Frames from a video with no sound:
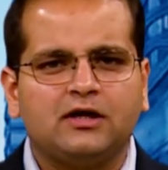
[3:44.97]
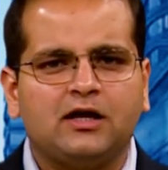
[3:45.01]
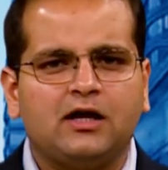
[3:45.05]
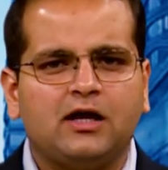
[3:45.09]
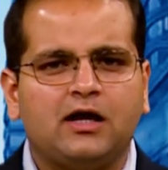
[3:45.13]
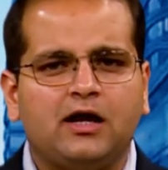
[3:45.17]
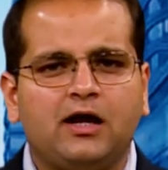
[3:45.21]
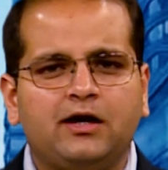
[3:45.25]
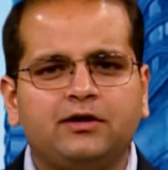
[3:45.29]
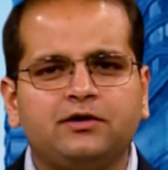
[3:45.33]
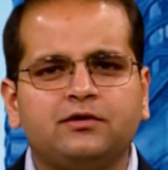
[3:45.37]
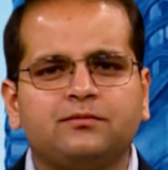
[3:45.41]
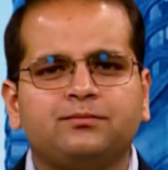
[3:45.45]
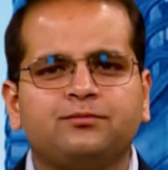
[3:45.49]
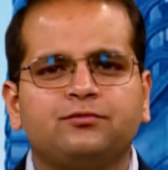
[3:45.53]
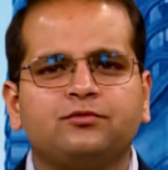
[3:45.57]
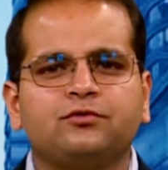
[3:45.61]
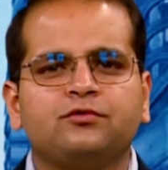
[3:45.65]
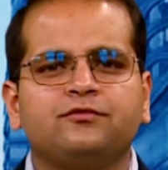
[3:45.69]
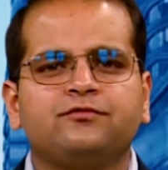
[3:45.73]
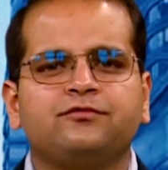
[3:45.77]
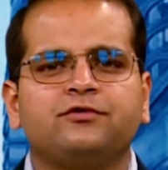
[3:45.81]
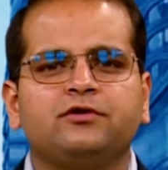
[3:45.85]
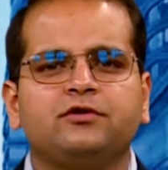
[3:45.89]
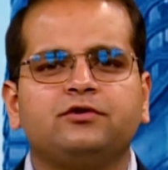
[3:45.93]
and
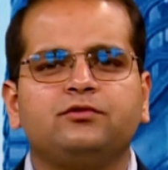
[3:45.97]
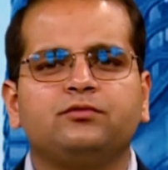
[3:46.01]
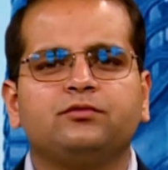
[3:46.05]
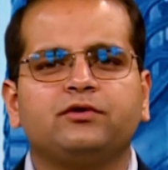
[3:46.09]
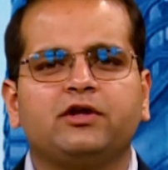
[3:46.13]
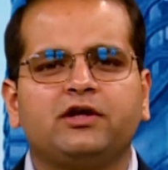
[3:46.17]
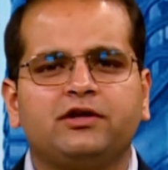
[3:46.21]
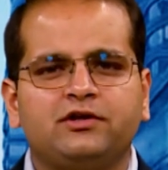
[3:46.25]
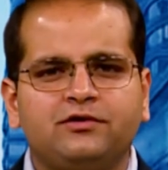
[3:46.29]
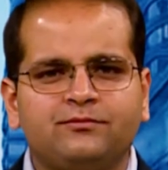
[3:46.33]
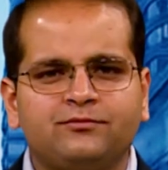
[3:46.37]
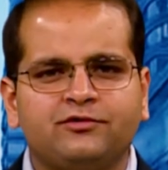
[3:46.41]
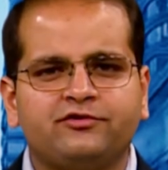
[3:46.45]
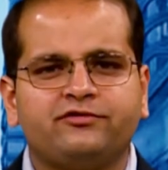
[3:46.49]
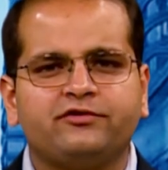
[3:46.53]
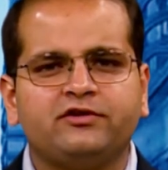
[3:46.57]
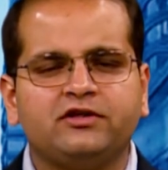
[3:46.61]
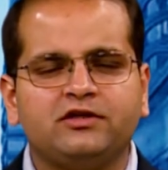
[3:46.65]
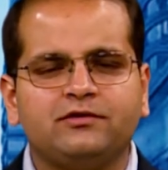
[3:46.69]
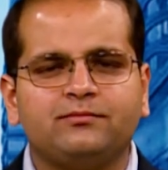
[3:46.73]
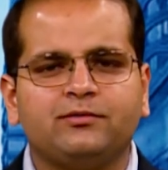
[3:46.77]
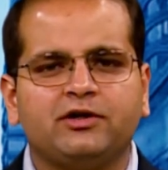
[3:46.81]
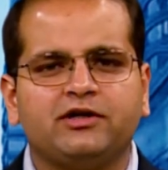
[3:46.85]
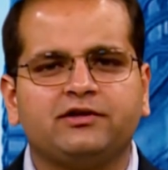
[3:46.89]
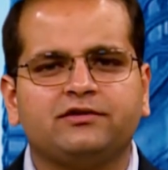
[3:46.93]
approved
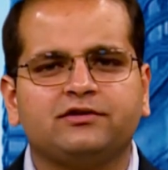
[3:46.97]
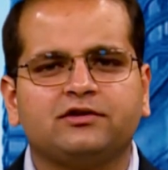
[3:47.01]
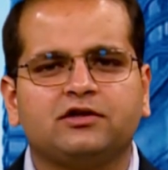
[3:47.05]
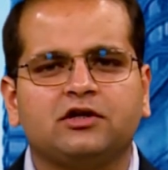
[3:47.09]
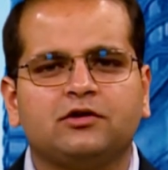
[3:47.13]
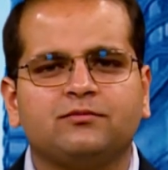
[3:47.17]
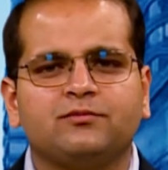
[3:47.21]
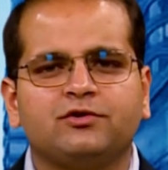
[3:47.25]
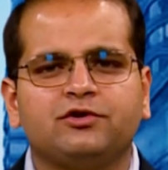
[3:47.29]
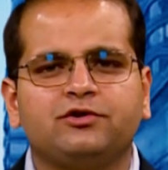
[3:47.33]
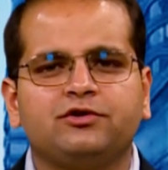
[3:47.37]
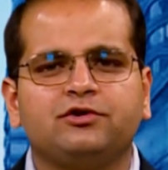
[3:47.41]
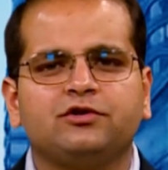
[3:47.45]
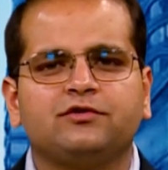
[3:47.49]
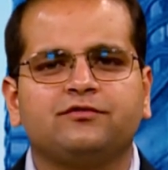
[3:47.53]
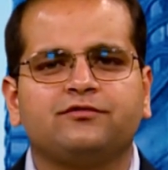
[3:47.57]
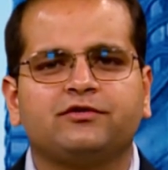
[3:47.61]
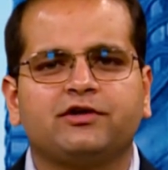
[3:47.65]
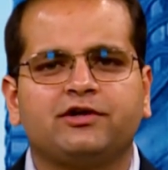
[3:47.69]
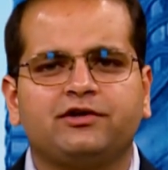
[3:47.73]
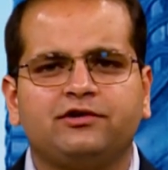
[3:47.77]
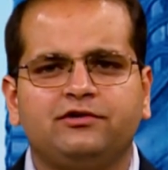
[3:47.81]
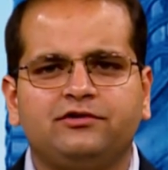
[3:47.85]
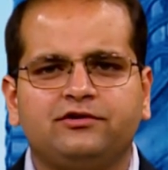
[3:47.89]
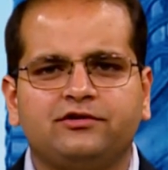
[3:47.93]
unanimously by the Committee of
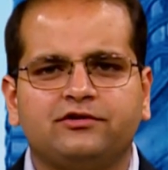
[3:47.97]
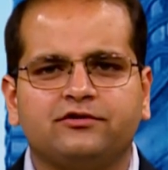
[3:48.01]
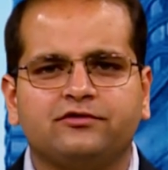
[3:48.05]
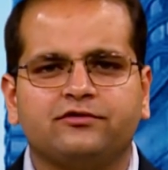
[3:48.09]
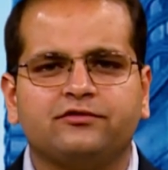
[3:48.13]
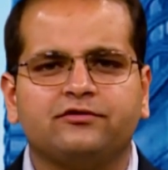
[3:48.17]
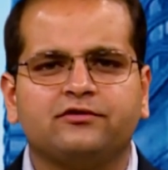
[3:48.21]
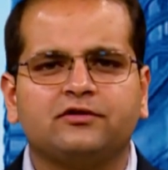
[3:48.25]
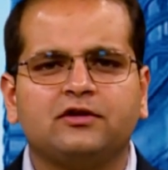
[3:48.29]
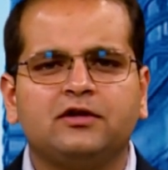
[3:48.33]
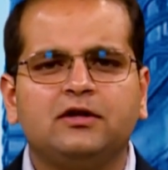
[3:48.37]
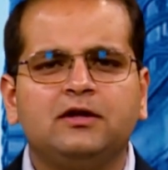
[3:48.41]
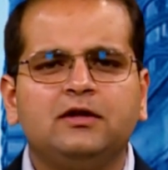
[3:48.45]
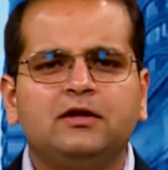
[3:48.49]
Creditors,